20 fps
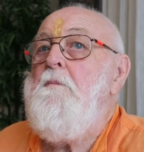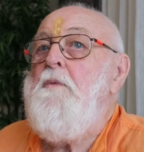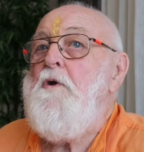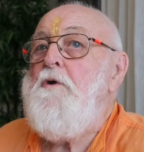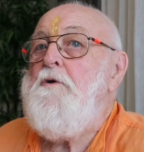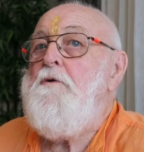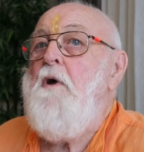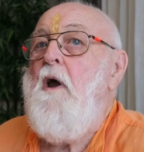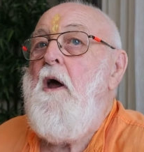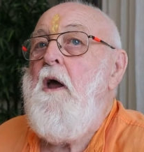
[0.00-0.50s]

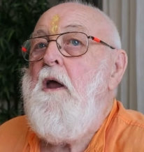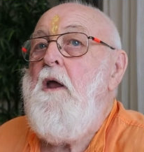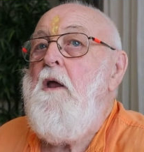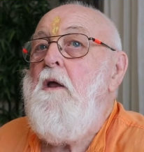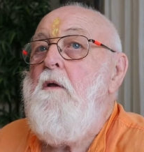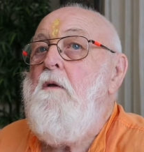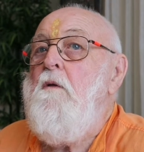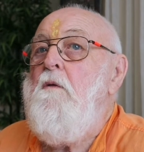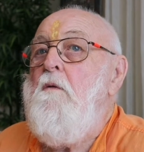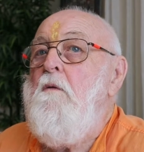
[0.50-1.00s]

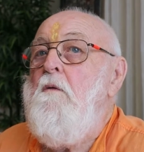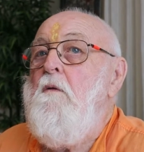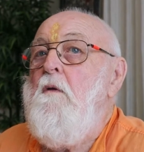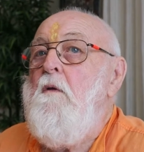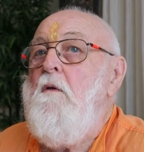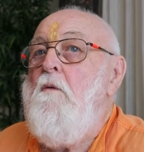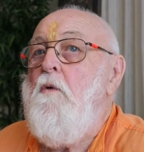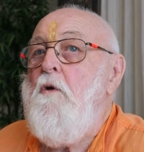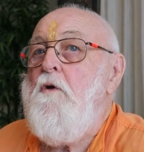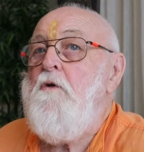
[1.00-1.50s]
portray
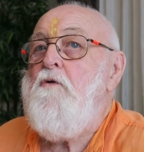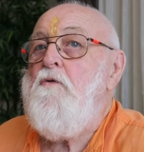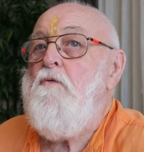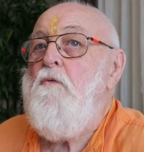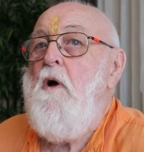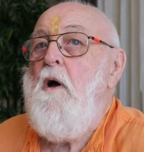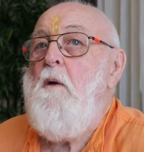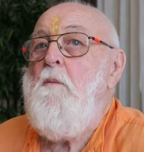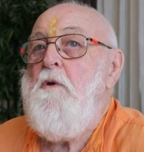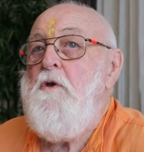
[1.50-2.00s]
what
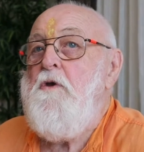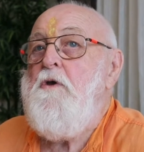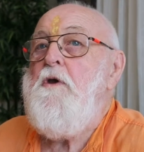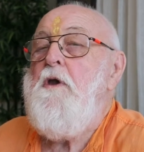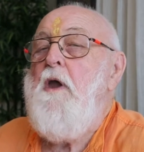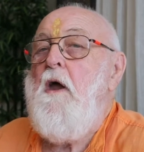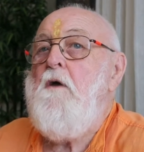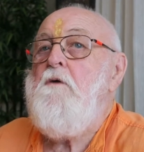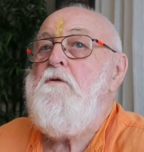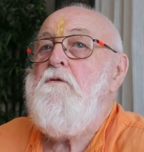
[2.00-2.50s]

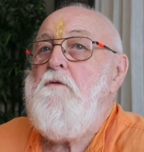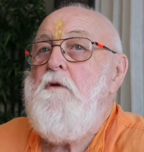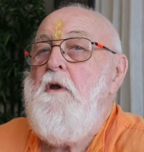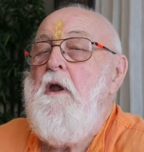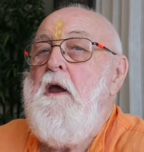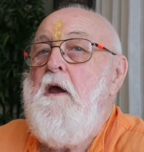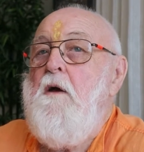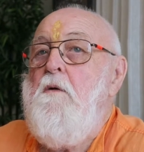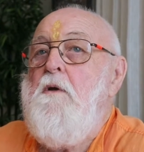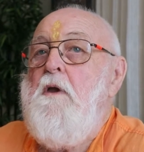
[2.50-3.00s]
Swamiji does
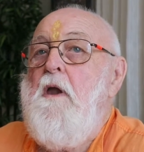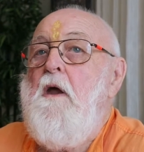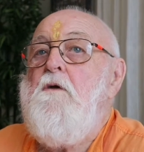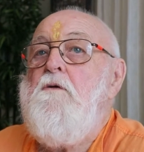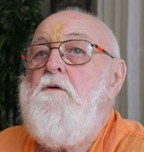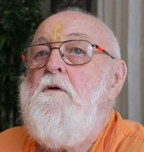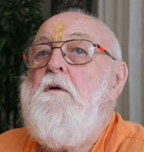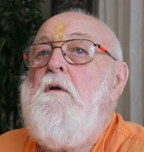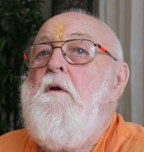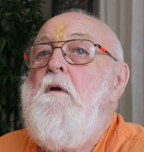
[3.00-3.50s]
and how he
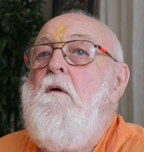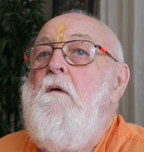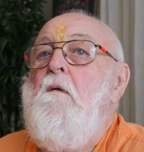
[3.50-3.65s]
does it.